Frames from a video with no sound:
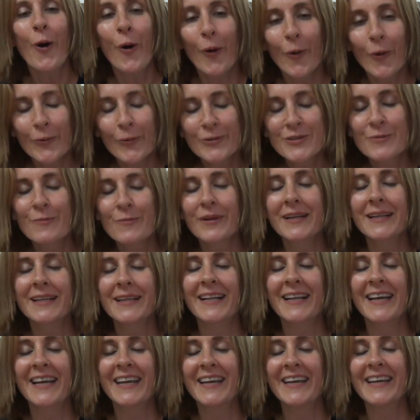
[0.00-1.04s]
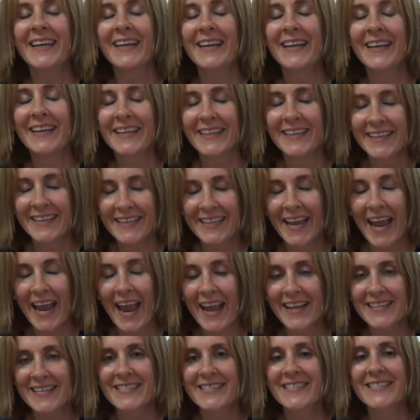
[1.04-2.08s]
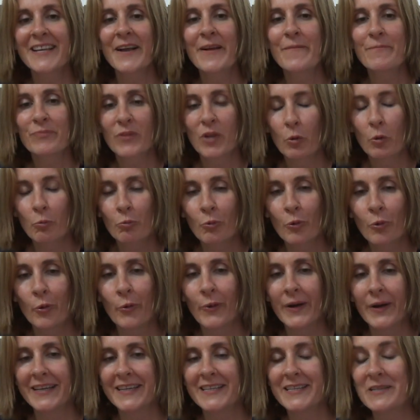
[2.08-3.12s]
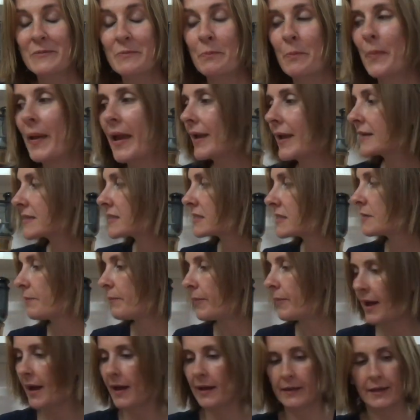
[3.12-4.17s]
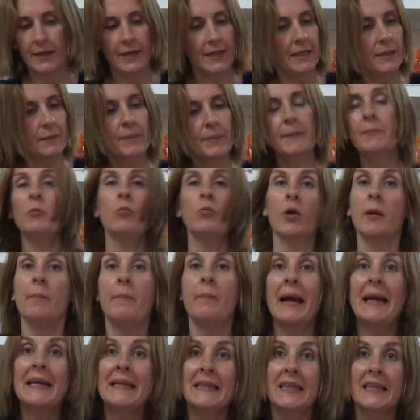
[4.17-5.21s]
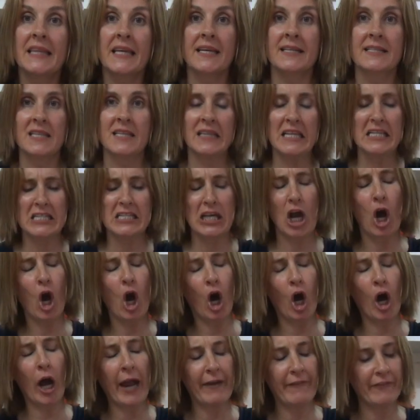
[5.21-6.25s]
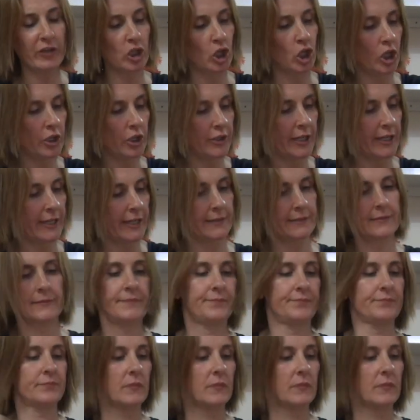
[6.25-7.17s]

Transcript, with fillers: Ultimately, yes, raw is best. But people want to make things and they say, oh, I haven't got that.